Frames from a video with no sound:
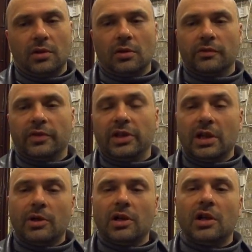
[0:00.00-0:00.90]
On the
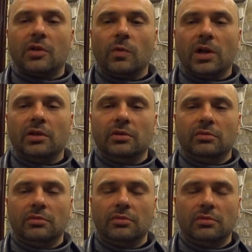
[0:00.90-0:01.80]
Yamaha R1,
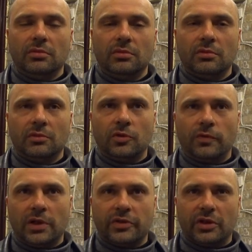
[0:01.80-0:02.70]

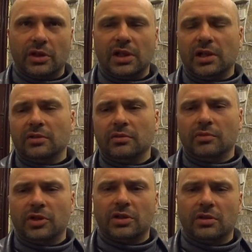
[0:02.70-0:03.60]

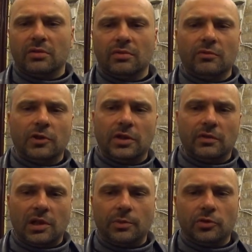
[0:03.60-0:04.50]
2009, 10,
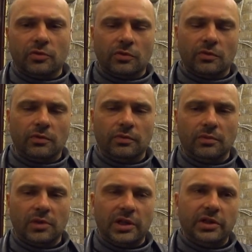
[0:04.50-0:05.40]
whatever, up to,
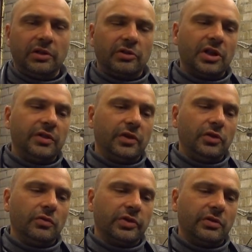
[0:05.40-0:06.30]
I didn't ride the
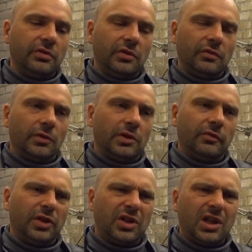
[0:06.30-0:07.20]
newest one,
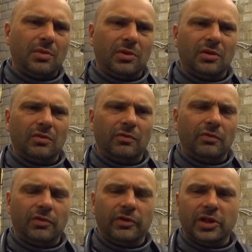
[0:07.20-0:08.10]
which came in
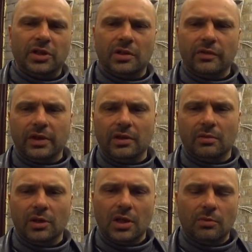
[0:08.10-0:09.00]
15, I think.
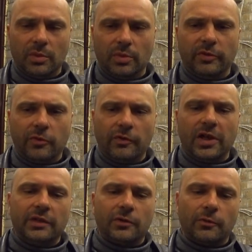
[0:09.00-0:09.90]
But before
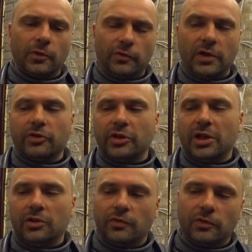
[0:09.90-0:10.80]
that, from
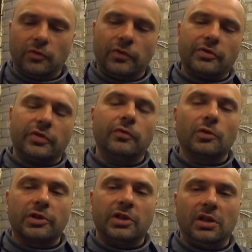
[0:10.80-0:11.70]
2009 to
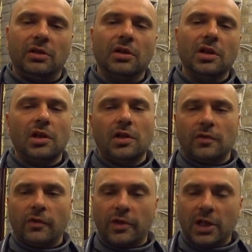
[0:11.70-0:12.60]
2014,
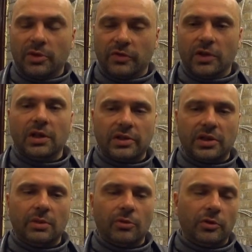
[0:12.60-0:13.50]
the frame is very
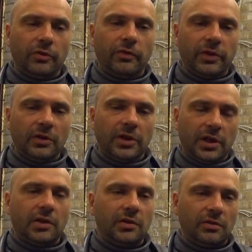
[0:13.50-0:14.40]
stable. You feel
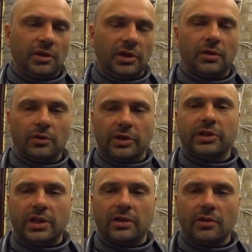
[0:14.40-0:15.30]
like on a
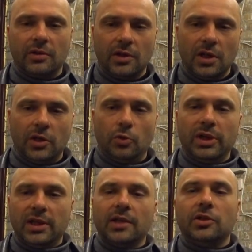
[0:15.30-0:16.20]
tank. You
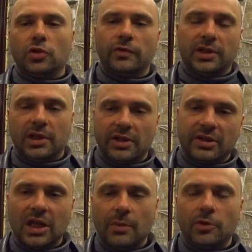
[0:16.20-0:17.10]
may get into a tank
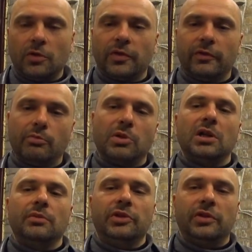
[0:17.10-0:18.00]
slapper over the
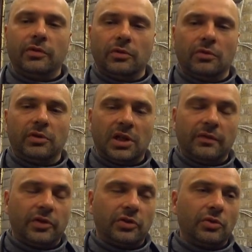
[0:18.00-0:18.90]
bumps if you
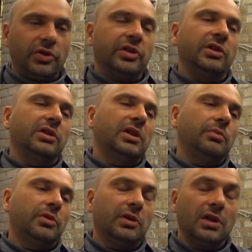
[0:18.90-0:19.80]
have a stock steering
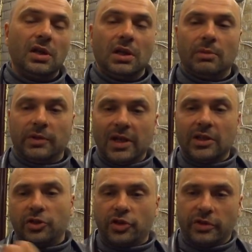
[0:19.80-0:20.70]
damper, but
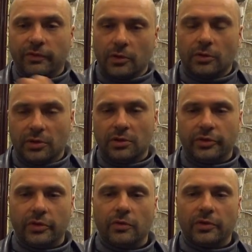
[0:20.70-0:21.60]
that is just the front,
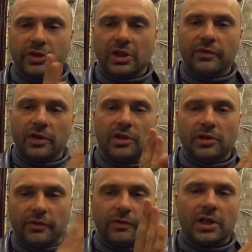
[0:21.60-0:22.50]
so it's nothing
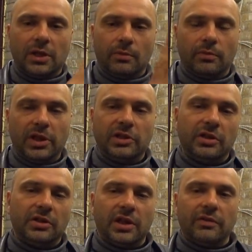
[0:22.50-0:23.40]
in the frame
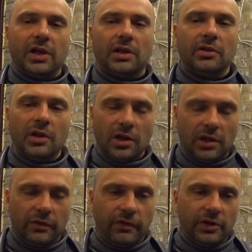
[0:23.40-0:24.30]
bending like that.
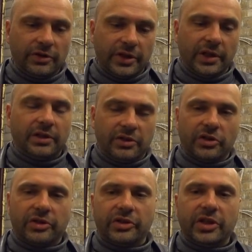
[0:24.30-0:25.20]
It feels like it's
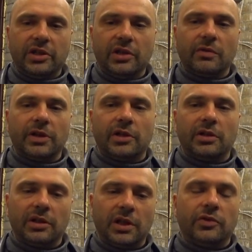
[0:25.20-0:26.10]
just standing there
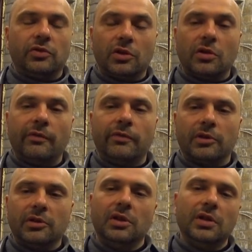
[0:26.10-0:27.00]
and gives you
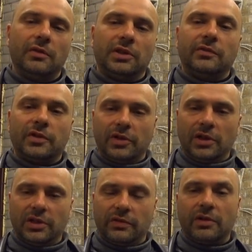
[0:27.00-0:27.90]
comfort, but
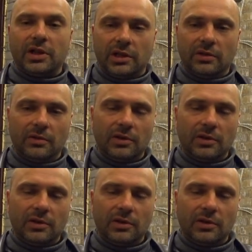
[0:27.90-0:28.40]
everything is fine.